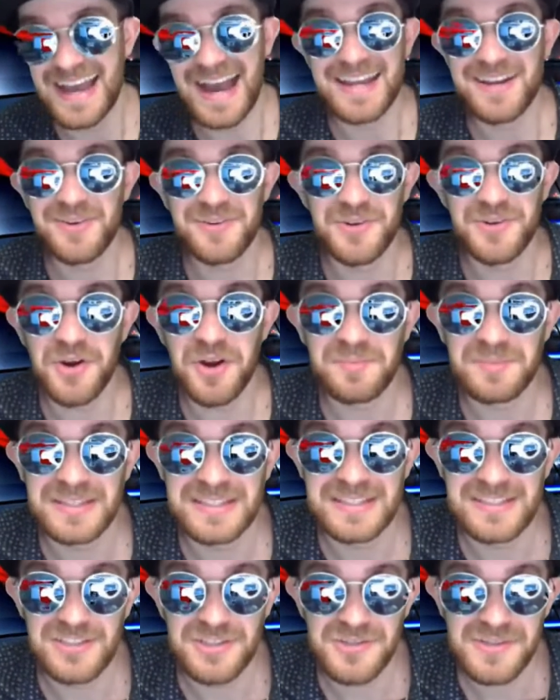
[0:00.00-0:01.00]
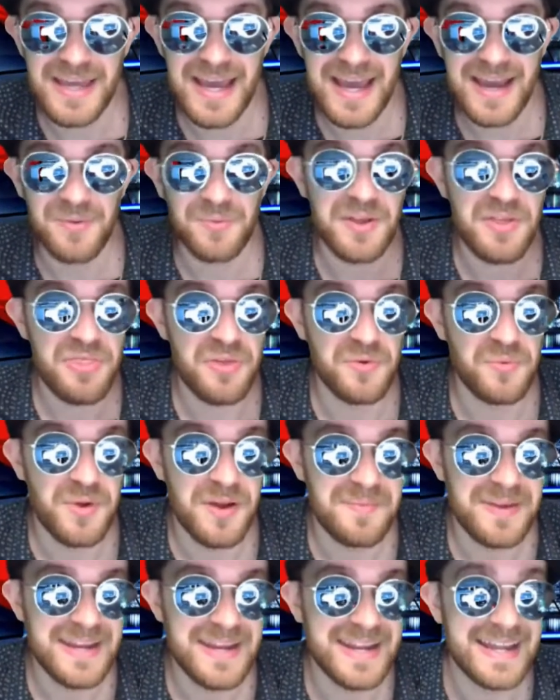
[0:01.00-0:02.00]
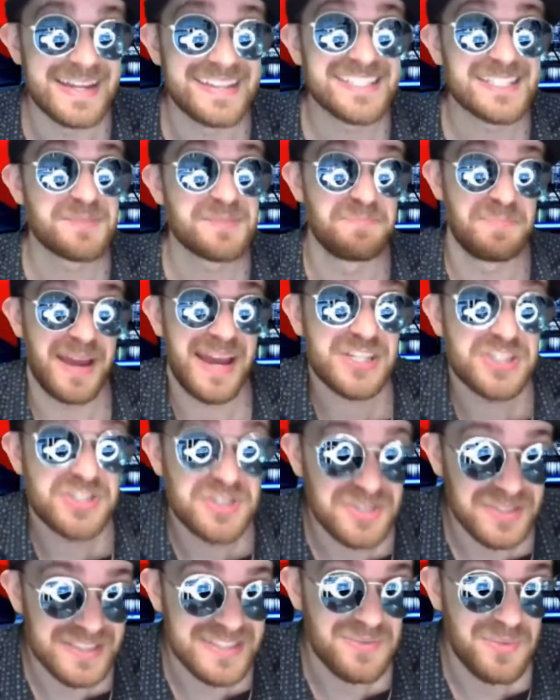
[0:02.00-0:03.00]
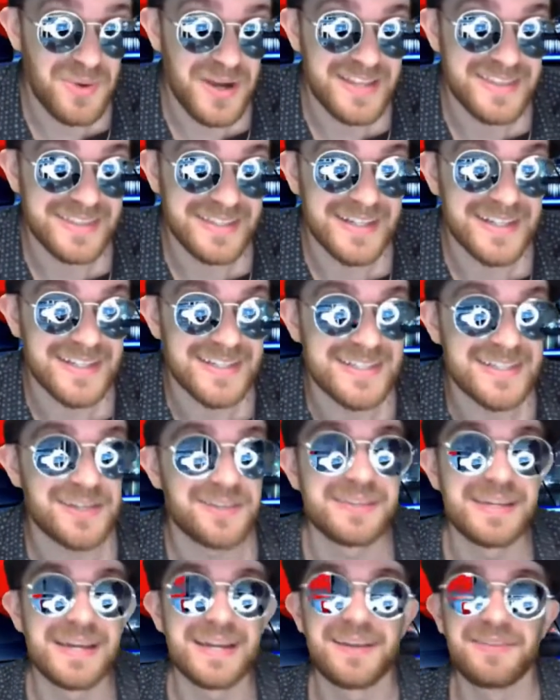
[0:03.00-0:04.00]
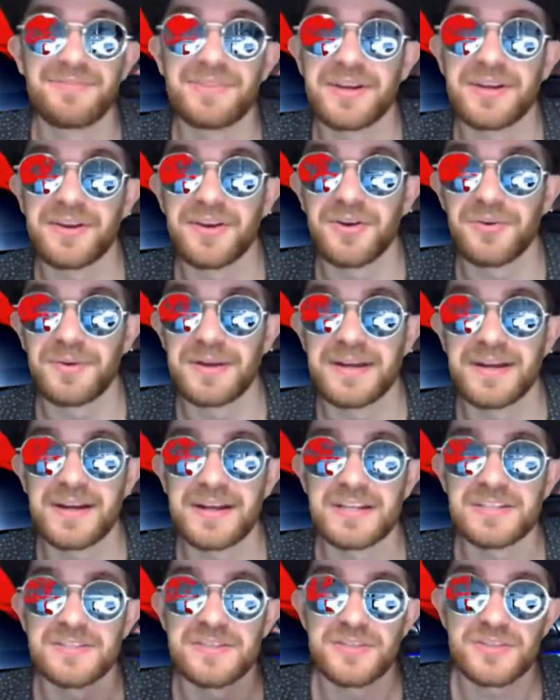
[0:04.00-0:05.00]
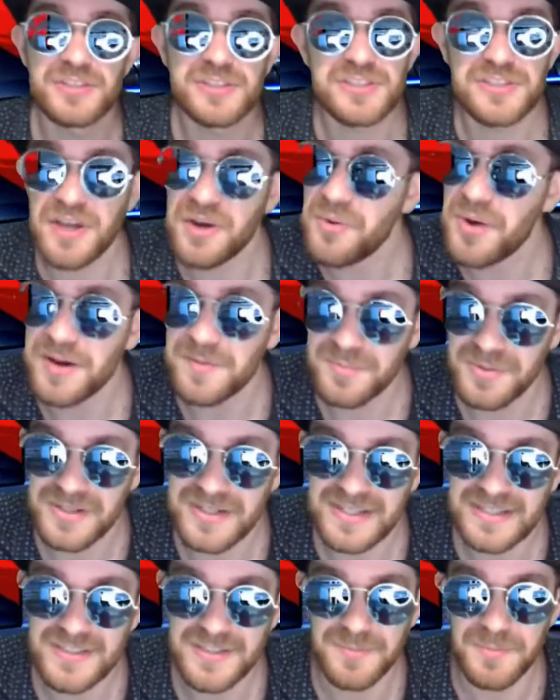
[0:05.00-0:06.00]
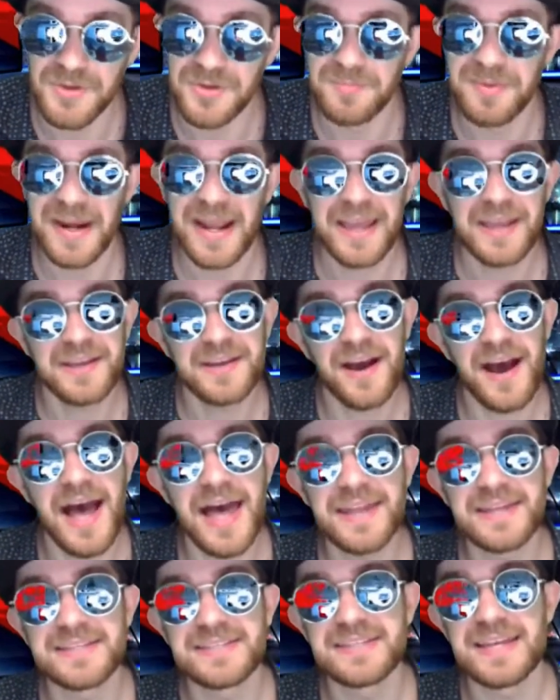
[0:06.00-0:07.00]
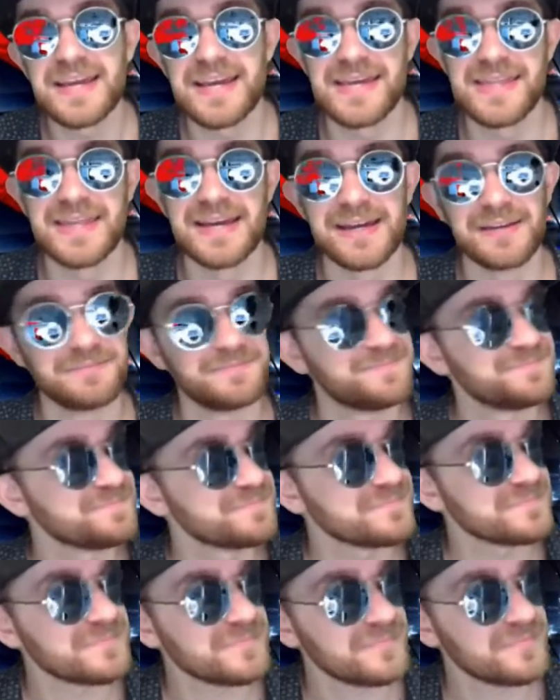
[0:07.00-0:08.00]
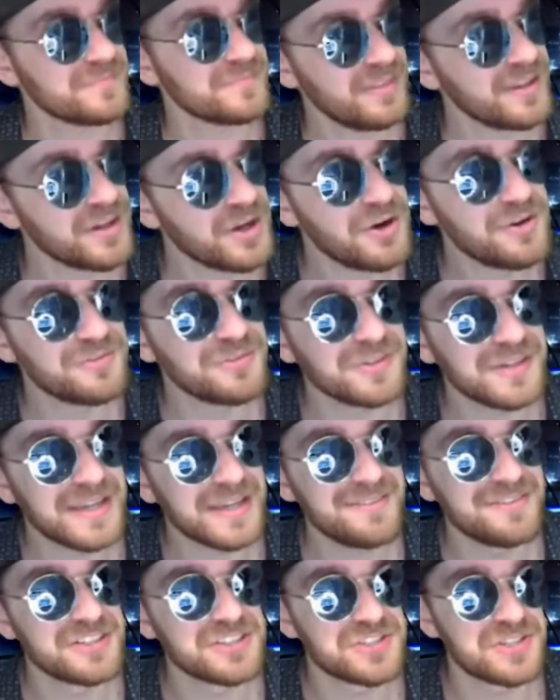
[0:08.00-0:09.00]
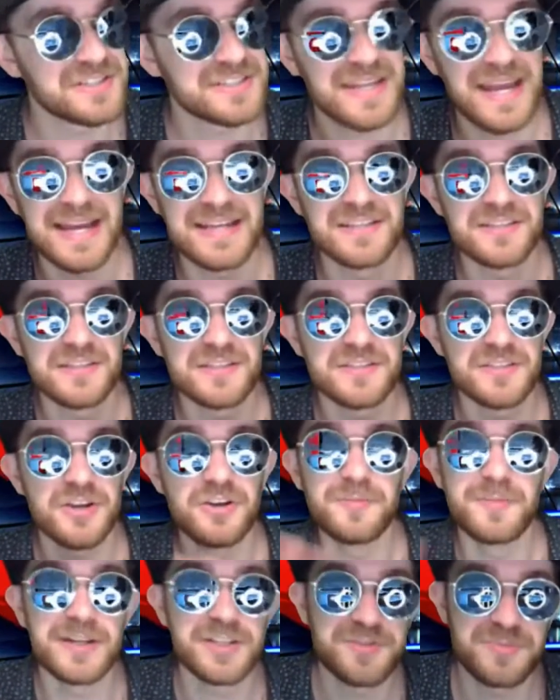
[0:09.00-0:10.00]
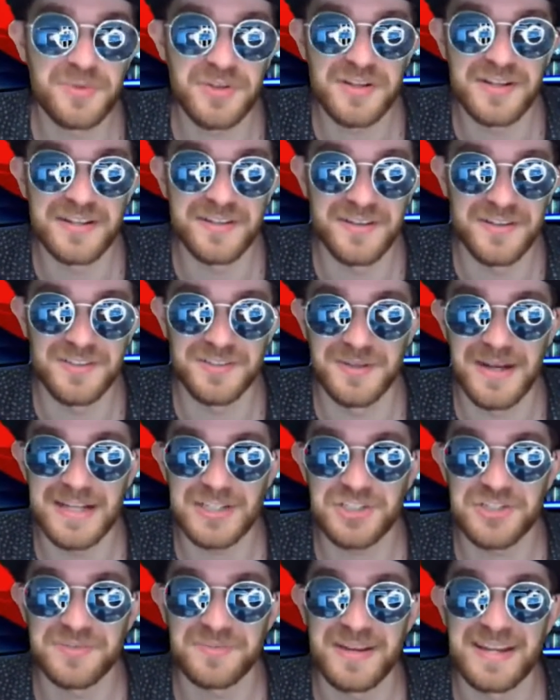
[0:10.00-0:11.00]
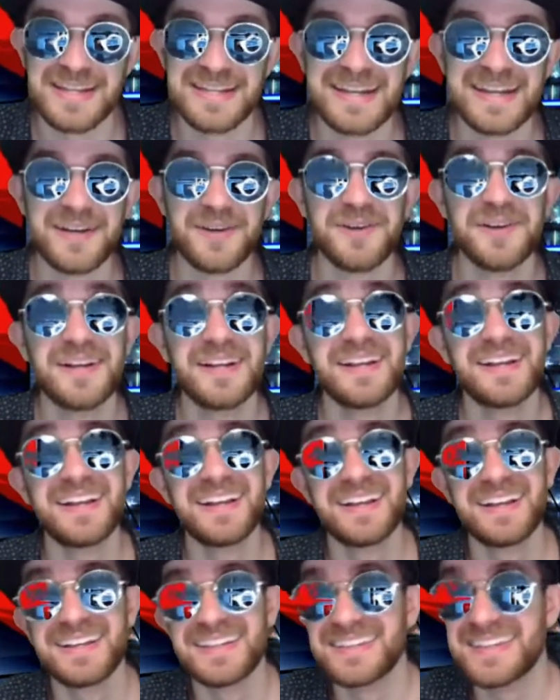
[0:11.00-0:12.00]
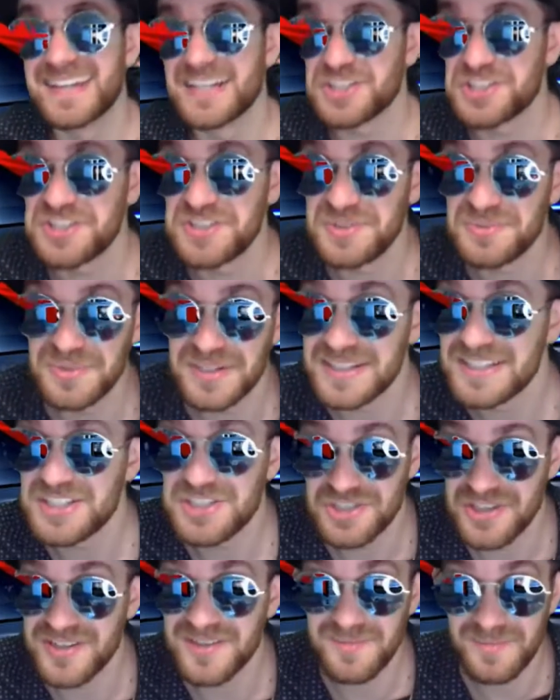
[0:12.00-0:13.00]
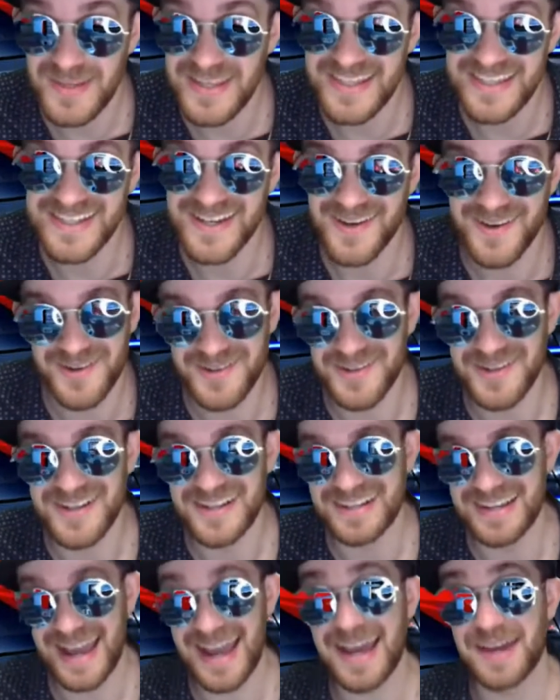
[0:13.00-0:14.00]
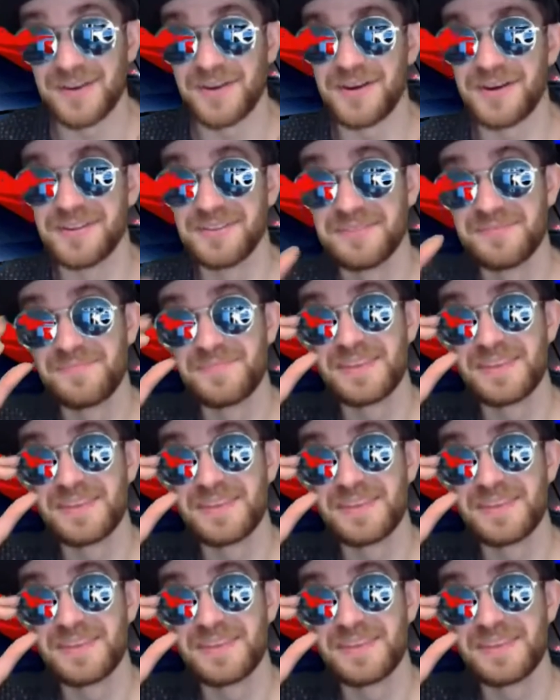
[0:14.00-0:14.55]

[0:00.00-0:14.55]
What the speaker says: don't normally do that with the women, especially when they're near the end of their career, because they're so unpredictable. But I got to say that Kowalkiewicz just has so much more in her direction right now that she really shouldn't be the underdog at all.